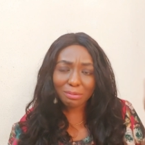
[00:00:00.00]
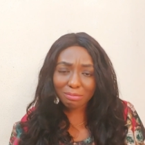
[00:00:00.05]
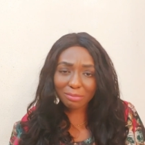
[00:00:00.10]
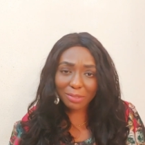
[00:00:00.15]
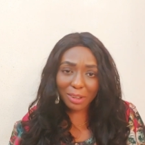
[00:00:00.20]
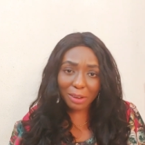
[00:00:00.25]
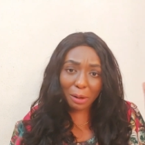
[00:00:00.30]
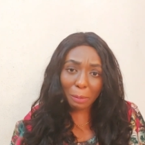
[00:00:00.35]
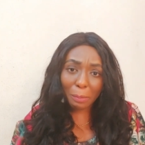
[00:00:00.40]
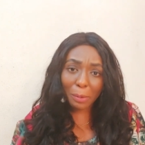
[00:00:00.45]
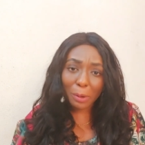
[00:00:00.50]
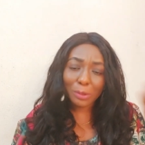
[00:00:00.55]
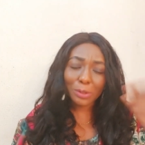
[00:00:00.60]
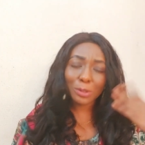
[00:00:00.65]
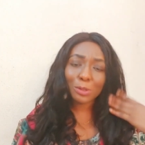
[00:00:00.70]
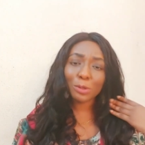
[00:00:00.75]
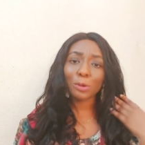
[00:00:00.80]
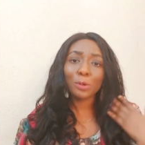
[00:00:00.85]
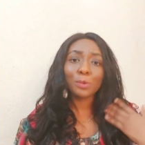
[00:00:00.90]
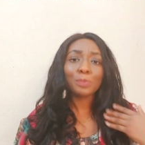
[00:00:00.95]
thereabouts.
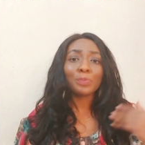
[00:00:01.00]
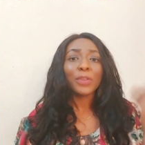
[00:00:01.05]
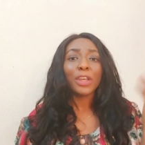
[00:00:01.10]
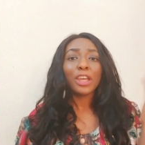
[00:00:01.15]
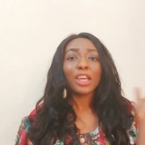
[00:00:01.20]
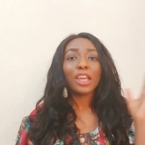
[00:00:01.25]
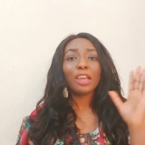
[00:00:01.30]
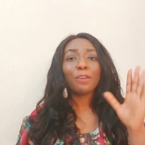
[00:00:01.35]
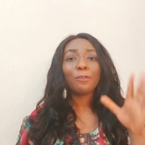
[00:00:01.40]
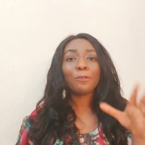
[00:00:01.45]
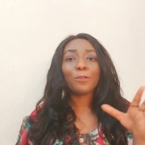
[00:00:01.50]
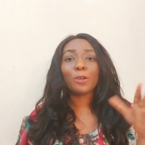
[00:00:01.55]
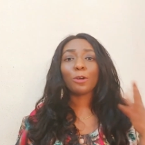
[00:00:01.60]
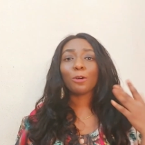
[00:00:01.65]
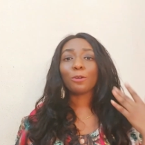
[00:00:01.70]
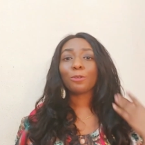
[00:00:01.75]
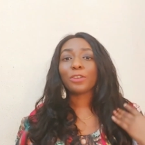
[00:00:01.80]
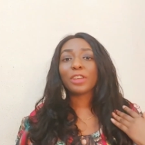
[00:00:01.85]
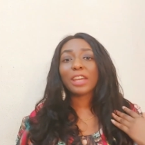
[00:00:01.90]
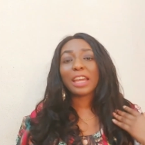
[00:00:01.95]
So if your
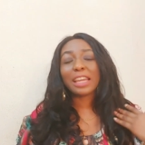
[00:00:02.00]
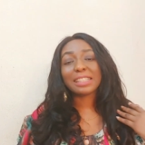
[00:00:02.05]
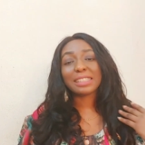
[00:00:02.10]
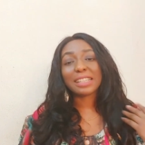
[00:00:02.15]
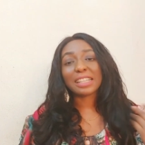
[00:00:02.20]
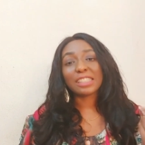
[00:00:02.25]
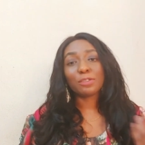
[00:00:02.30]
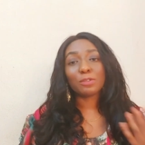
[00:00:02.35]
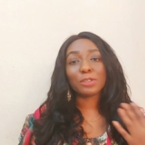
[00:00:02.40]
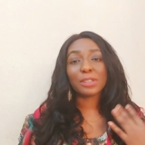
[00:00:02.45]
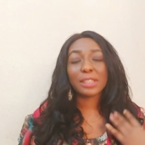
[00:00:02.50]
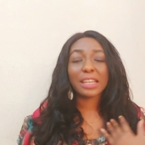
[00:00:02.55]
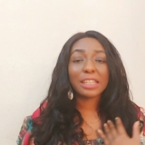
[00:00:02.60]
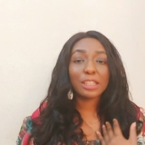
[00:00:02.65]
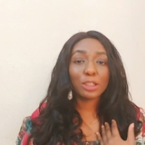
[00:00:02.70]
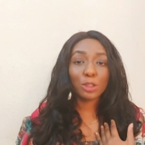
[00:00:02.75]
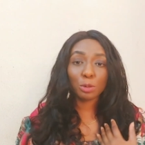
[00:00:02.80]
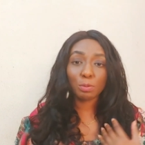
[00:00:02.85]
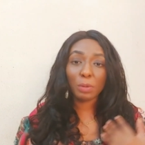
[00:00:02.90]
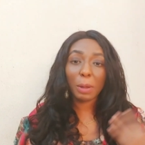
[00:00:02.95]
fear is that if you send it
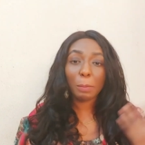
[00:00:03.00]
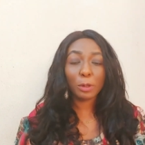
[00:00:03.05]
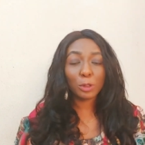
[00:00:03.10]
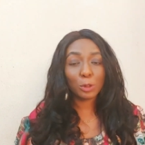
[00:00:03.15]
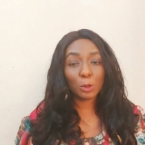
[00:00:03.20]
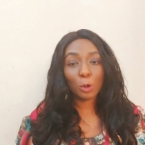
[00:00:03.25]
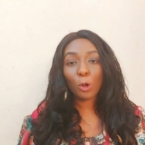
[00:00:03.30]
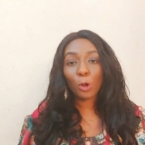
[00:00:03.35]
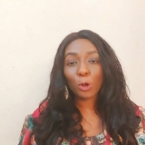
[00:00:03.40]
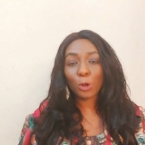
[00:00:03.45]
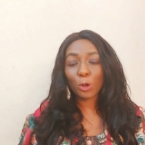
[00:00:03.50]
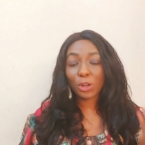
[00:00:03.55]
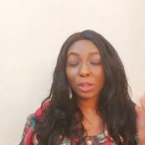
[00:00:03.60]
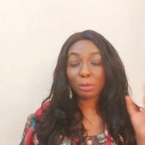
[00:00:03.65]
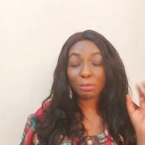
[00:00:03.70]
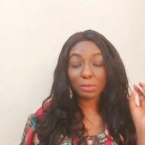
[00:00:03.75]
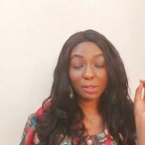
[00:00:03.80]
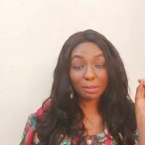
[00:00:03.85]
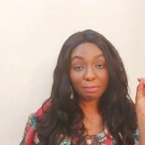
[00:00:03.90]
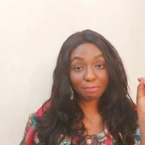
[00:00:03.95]
to me, I'm going to call your
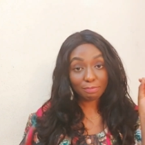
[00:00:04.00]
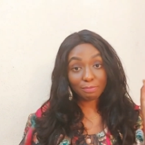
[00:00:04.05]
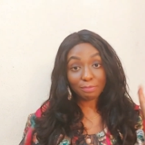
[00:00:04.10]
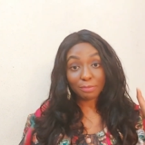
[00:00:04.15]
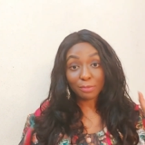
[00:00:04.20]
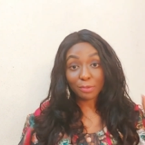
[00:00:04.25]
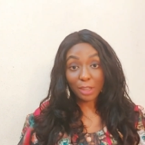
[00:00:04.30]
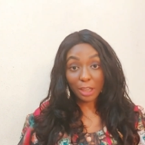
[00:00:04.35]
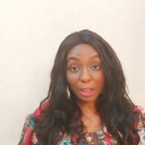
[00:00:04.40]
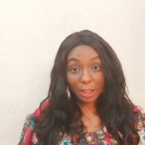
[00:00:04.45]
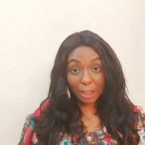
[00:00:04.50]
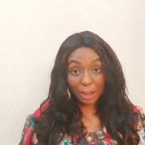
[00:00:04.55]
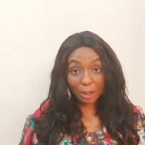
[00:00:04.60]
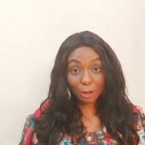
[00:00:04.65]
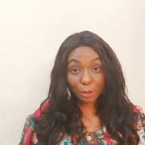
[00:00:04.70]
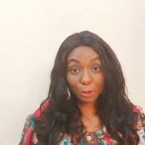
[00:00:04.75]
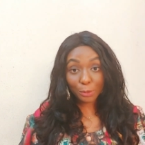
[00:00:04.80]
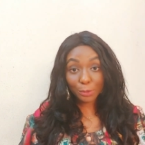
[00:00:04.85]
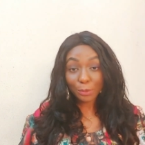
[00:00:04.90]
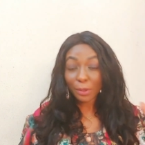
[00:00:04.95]
names.
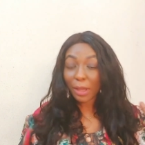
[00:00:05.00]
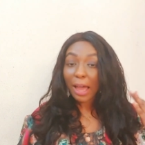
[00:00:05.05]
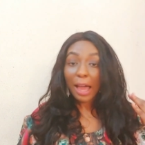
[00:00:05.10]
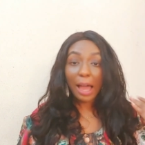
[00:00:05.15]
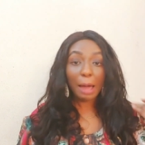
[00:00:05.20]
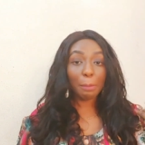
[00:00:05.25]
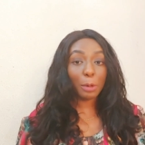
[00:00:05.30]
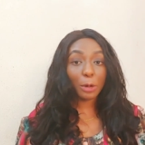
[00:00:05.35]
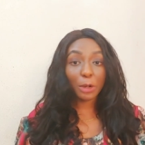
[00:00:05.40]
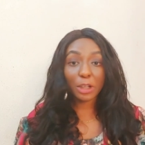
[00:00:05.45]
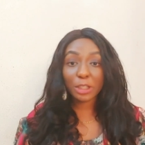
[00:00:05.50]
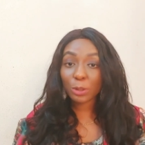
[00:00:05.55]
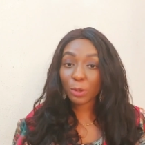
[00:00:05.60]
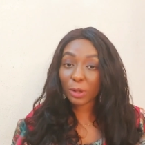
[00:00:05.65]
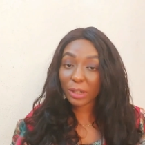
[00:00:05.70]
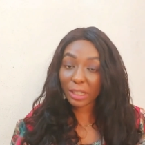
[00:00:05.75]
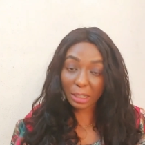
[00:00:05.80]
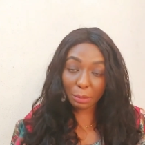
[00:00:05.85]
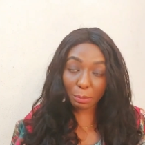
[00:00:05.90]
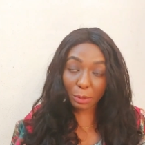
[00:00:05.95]
Hello, I'm not going to call
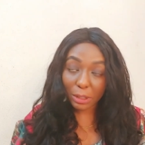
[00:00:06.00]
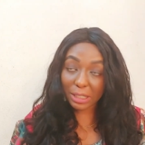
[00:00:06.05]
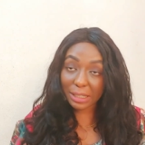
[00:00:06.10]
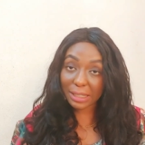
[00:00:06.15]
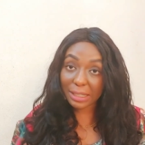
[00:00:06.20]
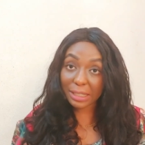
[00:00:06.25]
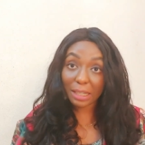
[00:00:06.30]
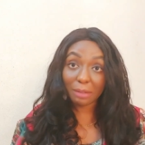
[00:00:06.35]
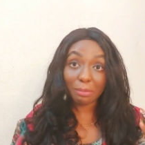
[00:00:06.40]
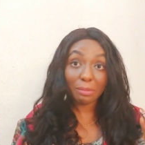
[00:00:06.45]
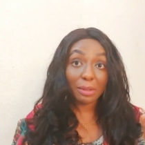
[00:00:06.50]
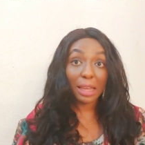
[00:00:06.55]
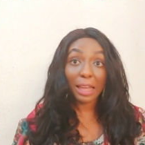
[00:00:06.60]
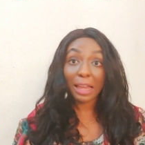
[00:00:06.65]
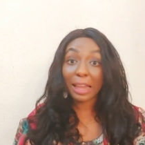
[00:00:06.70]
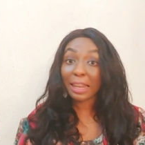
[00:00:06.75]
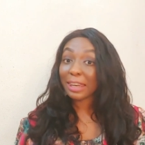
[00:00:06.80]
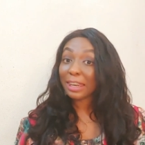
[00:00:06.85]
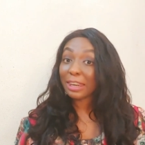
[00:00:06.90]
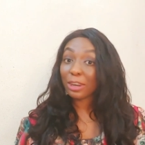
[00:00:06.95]
anybody's name.
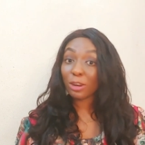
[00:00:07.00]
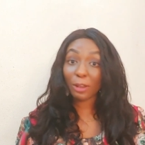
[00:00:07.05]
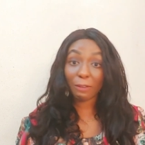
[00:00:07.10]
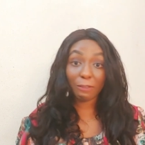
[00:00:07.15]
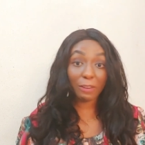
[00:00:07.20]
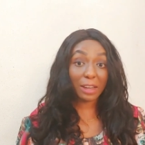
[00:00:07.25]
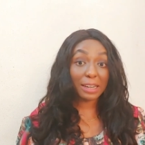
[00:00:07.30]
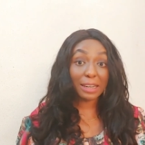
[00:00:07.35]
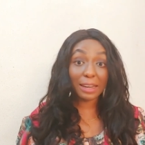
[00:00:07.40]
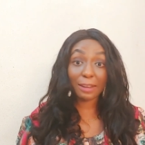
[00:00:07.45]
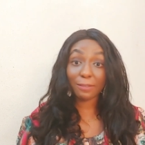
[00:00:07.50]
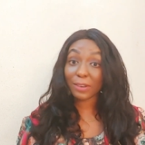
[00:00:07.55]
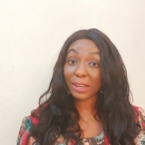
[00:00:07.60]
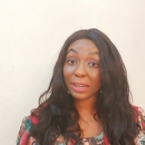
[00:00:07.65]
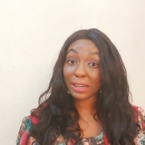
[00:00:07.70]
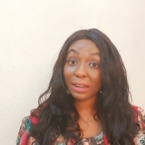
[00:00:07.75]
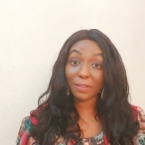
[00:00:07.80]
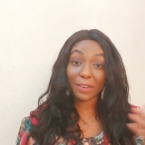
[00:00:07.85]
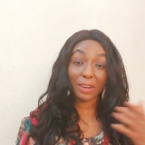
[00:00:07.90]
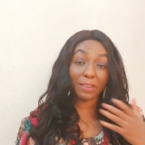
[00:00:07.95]
Never, never,
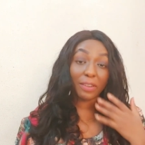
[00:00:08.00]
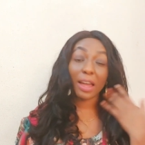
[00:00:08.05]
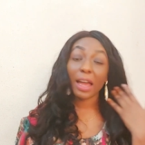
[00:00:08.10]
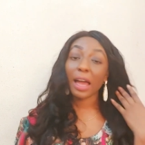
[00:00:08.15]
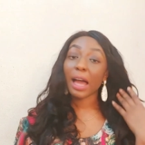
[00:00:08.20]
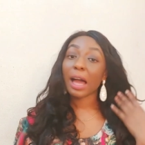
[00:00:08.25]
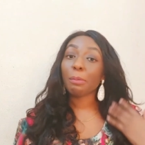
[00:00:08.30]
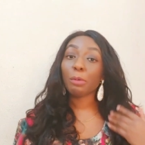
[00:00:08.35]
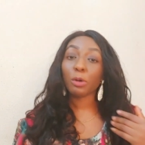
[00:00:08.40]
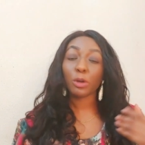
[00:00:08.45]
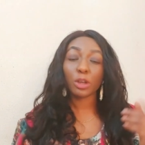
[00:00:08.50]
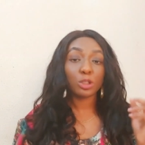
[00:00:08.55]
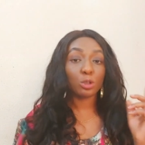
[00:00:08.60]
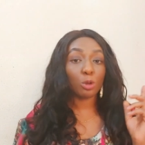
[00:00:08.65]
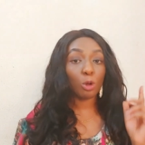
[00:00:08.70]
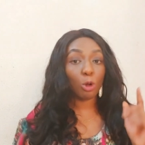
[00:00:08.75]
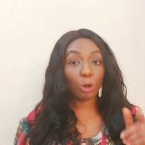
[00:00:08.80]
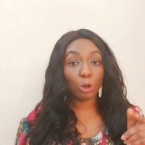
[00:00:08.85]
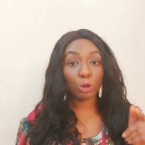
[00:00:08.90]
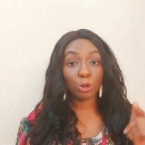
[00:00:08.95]
never. I'm not going to
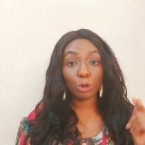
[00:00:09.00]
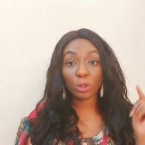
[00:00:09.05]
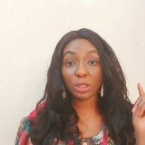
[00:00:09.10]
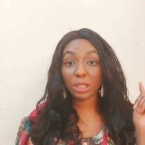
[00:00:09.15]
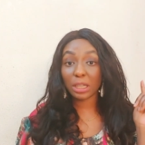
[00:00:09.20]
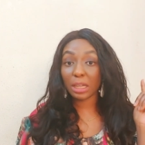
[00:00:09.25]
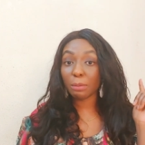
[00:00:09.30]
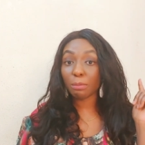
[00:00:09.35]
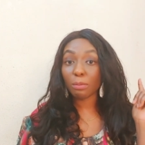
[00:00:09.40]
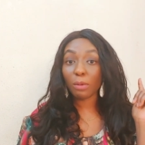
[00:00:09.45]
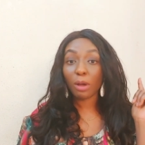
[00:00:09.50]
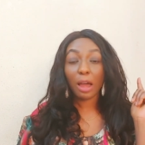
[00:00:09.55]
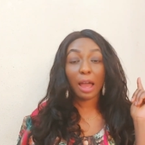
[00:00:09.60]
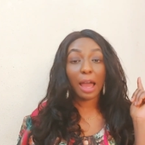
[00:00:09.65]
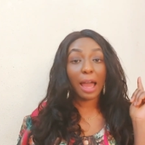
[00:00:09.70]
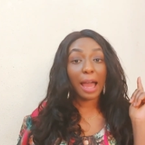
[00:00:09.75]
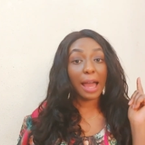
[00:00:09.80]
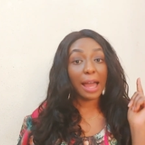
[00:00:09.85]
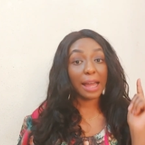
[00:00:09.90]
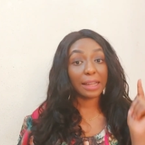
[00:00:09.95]
call your name
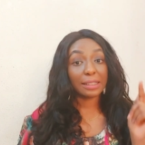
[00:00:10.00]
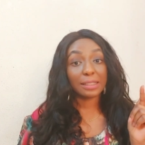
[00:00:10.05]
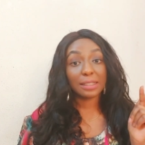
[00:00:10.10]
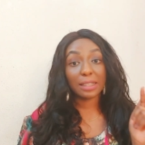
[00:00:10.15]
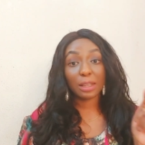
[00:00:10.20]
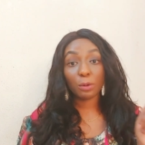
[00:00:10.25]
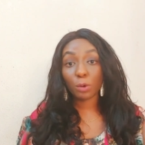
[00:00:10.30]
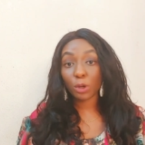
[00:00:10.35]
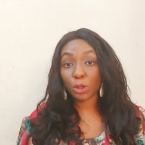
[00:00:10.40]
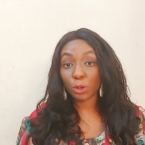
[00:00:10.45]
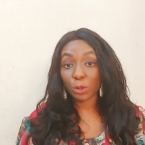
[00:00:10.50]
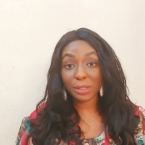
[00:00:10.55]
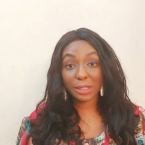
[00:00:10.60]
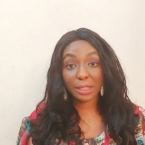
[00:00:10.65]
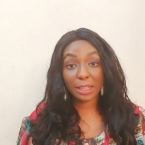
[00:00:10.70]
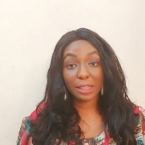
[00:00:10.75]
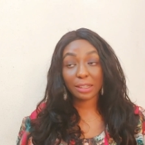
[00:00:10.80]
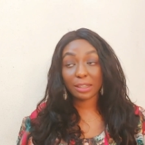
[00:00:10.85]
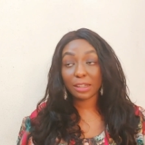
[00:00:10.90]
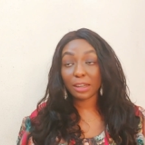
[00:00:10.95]
and say what you
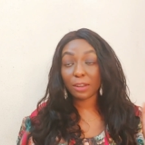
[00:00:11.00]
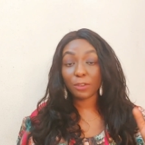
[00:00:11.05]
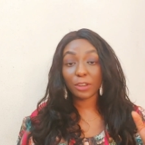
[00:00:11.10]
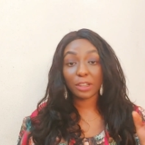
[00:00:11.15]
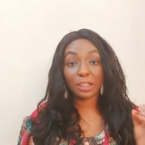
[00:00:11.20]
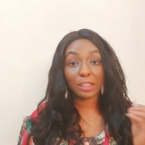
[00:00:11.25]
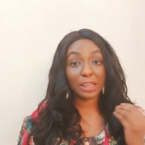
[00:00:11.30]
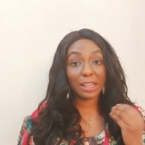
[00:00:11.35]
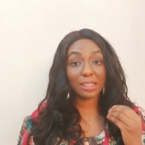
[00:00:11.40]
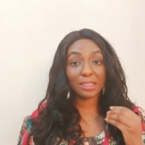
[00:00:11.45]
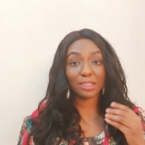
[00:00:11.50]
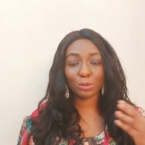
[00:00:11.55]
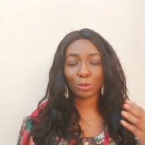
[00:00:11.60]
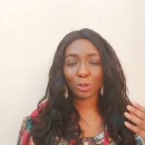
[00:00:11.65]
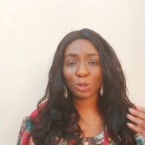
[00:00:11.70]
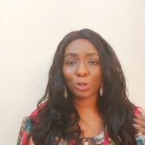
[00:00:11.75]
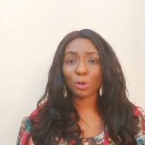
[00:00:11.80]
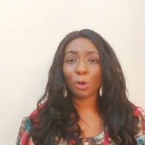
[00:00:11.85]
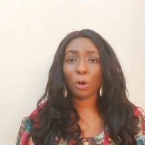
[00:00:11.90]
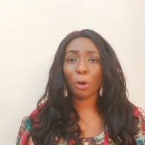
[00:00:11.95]
said. Definitely, that is what
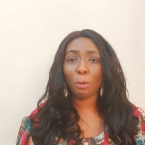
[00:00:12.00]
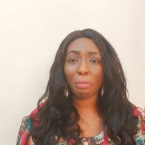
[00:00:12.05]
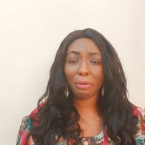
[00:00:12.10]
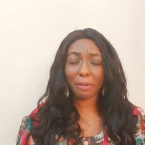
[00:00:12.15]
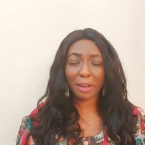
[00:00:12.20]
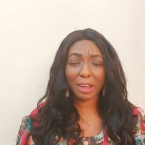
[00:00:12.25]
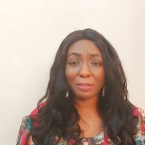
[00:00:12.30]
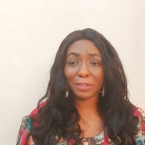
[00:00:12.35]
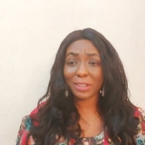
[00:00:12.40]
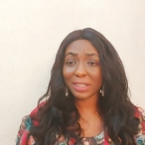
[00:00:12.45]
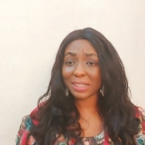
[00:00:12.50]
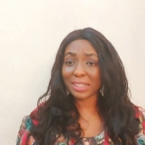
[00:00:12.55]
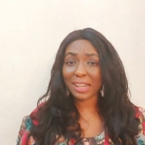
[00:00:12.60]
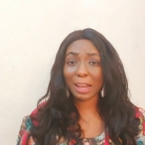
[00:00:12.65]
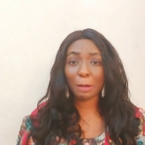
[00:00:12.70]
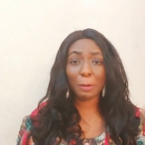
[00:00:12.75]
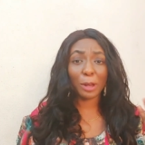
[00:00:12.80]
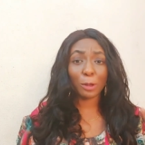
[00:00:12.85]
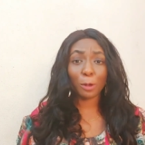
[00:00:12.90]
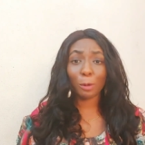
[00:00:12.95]
you call privacy. Like
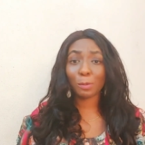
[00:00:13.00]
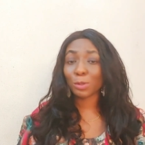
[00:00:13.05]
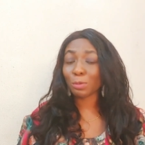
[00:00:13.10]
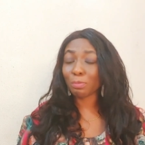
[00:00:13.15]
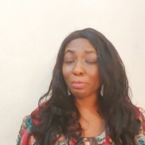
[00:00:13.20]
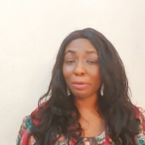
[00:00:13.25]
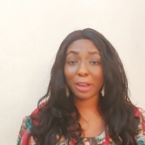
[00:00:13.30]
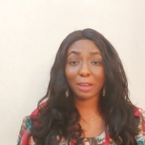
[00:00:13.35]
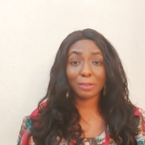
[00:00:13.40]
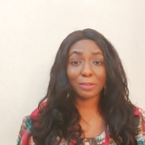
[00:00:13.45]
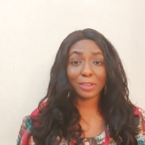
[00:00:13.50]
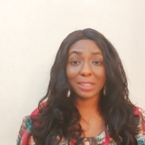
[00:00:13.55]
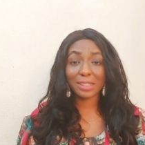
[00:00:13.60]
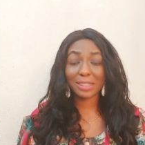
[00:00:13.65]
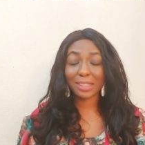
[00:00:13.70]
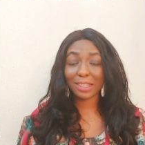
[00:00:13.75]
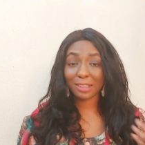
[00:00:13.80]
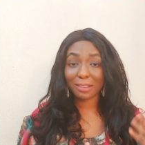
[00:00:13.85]
when it comes to privacy,